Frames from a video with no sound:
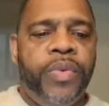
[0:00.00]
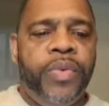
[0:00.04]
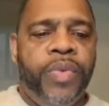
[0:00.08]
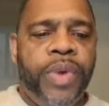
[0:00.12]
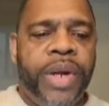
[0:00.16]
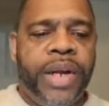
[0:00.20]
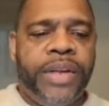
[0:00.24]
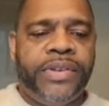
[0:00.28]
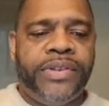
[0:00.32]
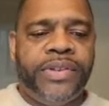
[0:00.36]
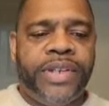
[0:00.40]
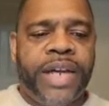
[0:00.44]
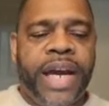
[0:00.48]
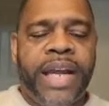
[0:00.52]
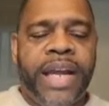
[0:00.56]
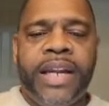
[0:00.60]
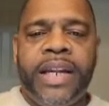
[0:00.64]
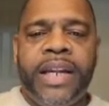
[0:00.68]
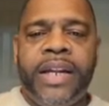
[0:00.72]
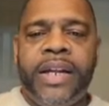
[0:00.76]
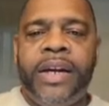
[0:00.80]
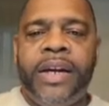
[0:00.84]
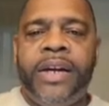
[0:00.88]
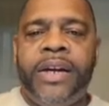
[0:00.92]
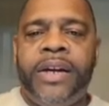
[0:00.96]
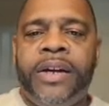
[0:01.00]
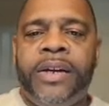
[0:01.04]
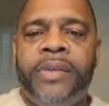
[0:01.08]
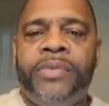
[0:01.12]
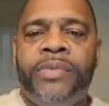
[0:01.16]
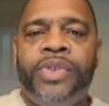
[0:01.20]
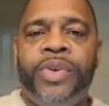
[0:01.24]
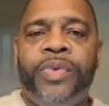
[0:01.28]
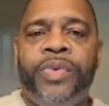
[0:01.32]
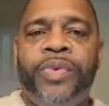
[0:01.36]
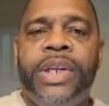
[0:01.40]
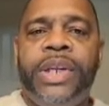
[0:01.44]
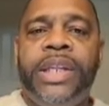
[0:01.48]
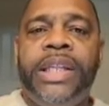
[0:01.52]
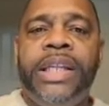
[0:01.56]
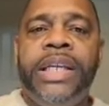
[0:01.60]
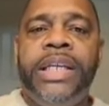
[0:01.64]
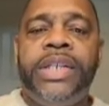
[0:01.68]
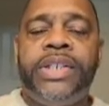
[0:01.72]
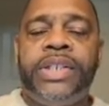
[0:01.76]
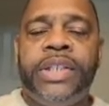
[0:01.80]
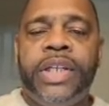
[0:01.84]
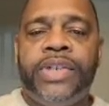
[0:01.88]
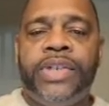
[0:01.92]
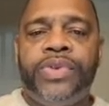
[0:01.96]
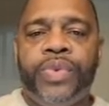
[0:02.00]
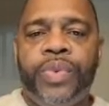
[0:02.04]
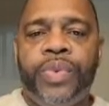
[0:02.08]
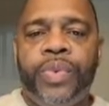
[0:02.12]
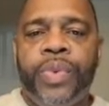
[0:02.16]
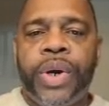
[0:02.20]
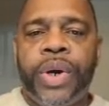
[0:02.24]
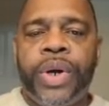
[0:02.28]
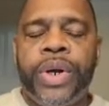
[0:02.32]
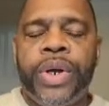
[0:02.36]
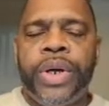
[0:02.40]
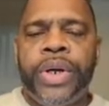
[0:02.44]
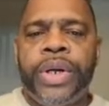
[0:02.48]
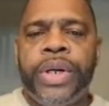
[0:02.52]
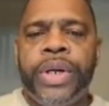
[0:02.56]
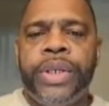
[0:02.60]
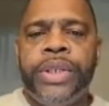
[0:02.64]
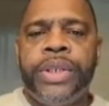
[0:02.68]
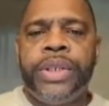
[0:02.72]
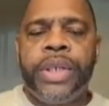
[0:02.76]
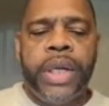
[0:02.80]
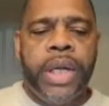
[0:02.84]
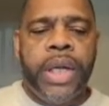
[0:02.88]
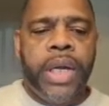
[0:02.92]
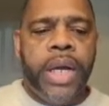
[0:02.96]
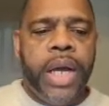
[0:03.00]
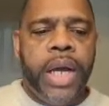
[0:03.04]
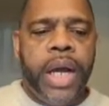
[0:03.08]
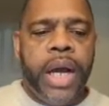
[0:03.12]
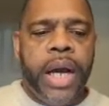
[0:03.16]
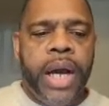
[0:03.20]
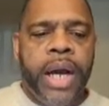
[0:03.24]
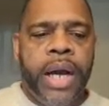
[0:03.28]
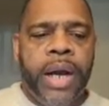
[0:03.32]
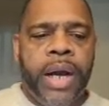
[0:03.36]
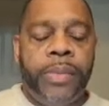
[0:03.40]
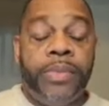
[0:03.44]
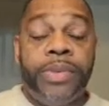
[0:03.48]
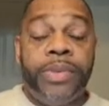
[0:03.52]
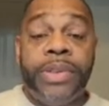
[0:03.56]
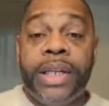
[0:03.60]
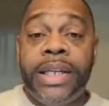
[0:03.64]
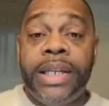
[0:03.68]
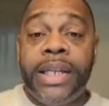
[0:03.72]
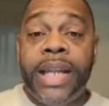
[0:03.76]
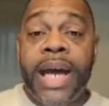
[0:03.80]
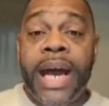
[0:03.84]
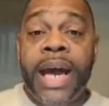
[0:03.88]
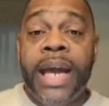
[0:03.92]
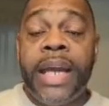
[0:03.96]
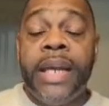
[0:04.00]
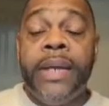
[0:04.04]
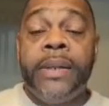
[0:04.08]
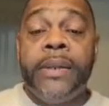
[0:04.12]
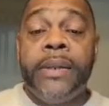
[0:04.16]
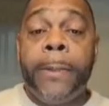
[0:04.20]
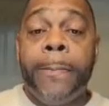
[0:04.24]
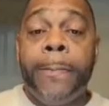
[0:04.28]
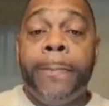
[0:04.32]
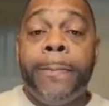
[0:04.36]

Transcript: we're excited uh, to release this word um, tonight.